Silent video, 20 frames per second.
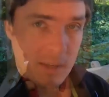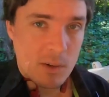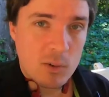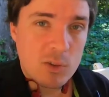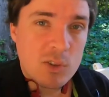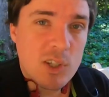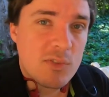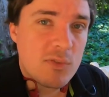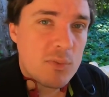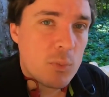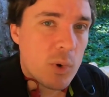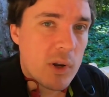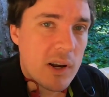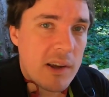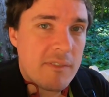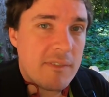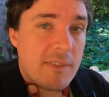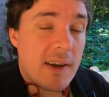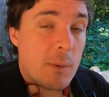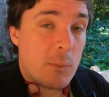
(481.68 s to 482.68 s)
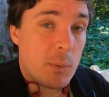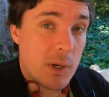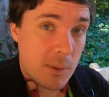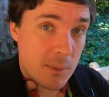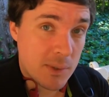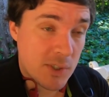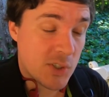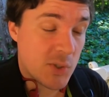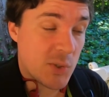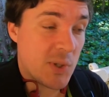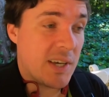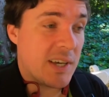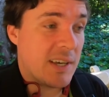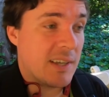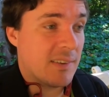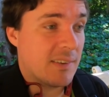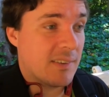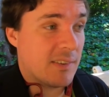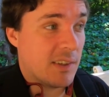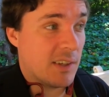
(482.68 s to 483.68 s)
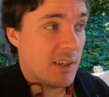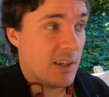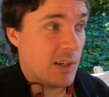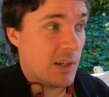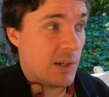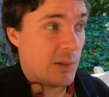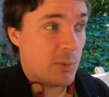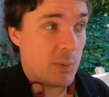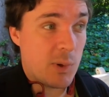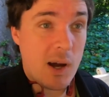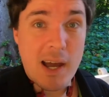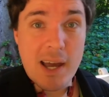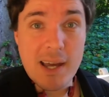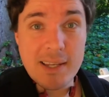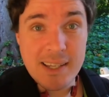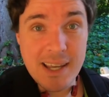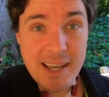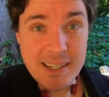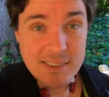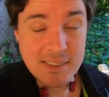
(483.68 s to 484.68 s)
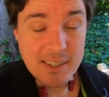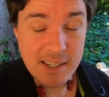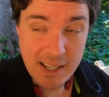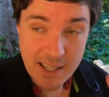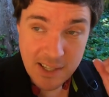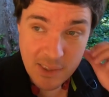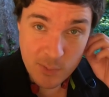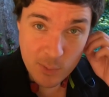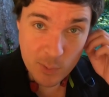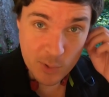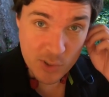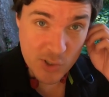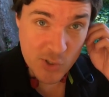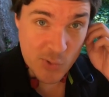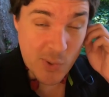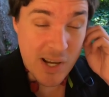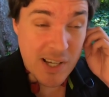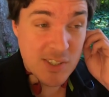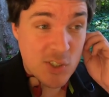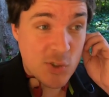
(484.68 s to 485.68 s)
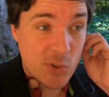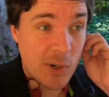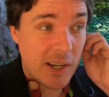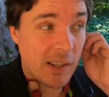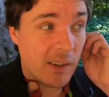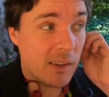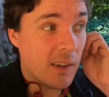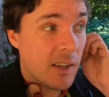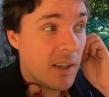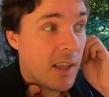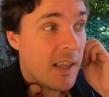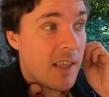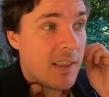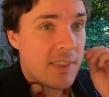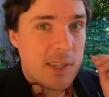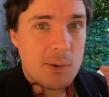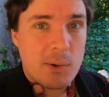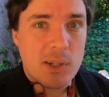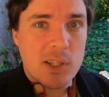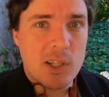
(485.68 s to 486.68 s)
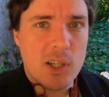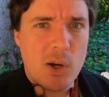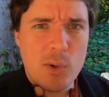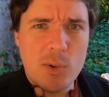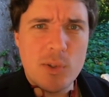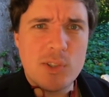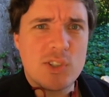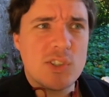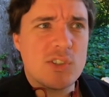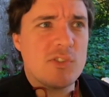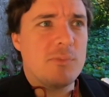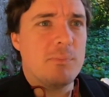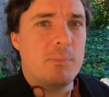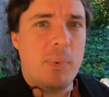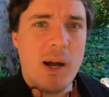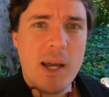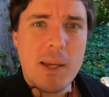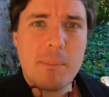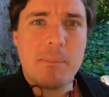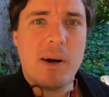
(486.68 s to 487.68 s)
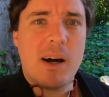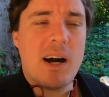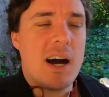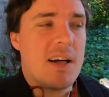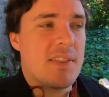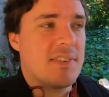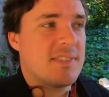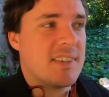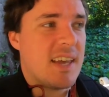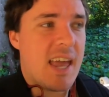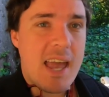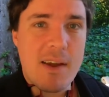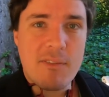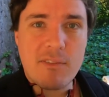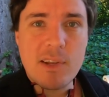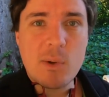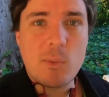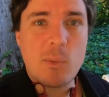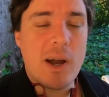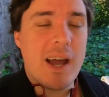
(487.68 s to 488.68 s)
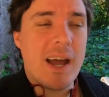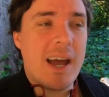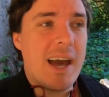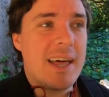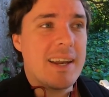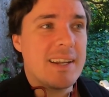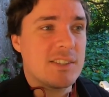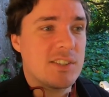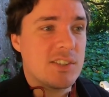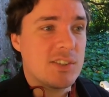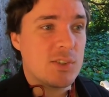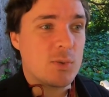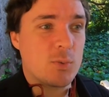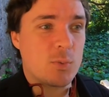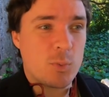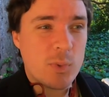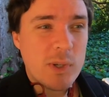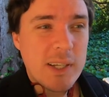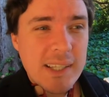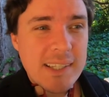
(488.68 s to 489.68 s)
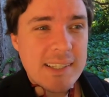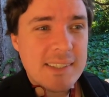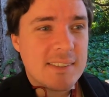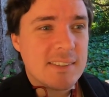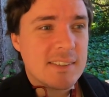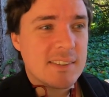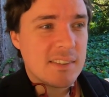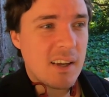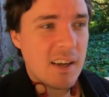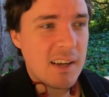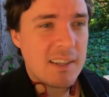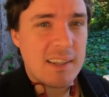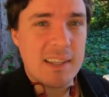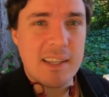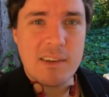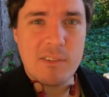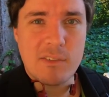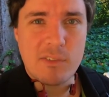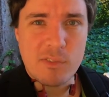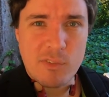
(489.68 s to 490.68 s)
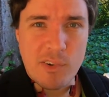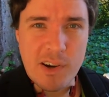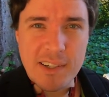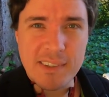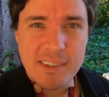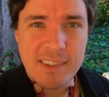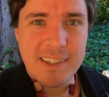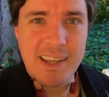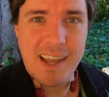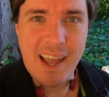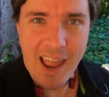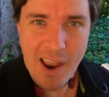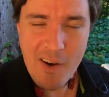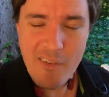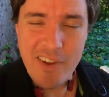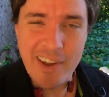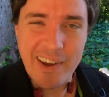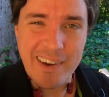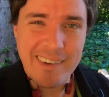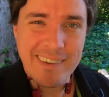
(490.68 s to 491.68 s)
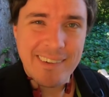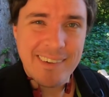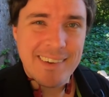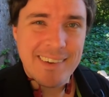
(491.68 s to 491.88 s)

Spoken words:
And also from what I found when I was doing the ride yesterday through the Shiraz Trail, there are loads of bike paths everywhere, and it's just a really cycling-friendly area.